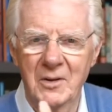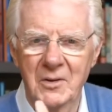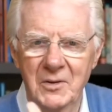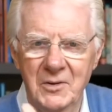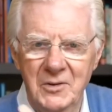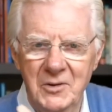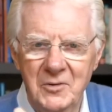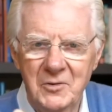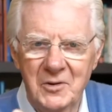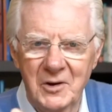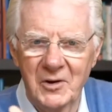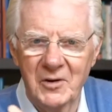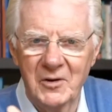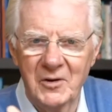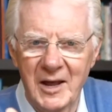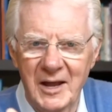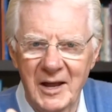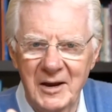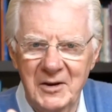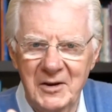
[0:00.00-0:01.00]
you can learn
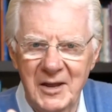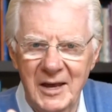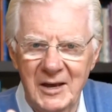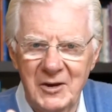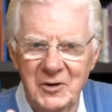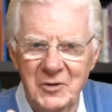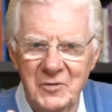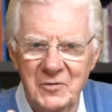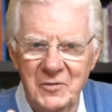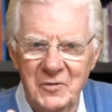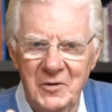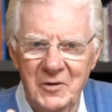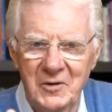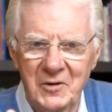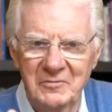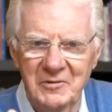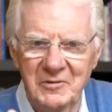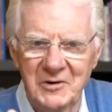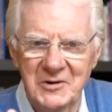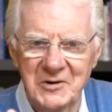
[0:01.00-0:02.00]
how to take control
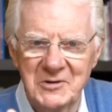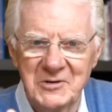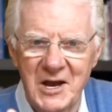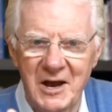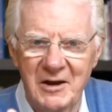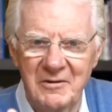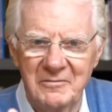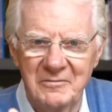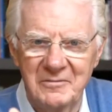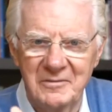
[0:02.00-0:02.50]
over yourself.